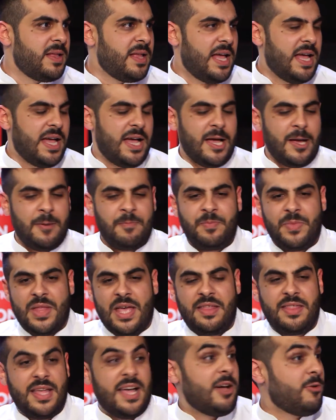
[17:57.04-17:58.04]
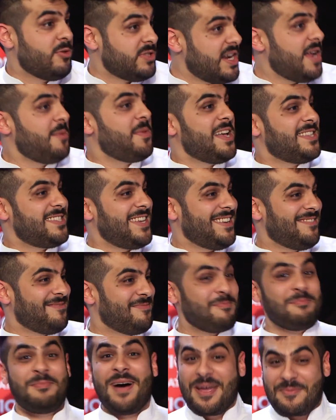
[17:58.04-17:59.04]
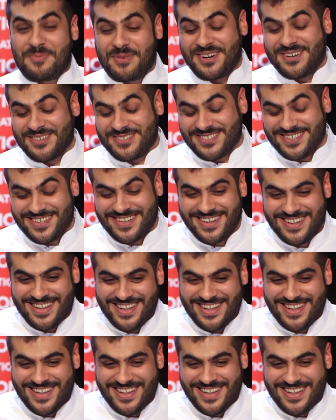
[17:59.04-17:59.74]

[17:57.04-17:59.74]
It was Onam Yassin, my producer.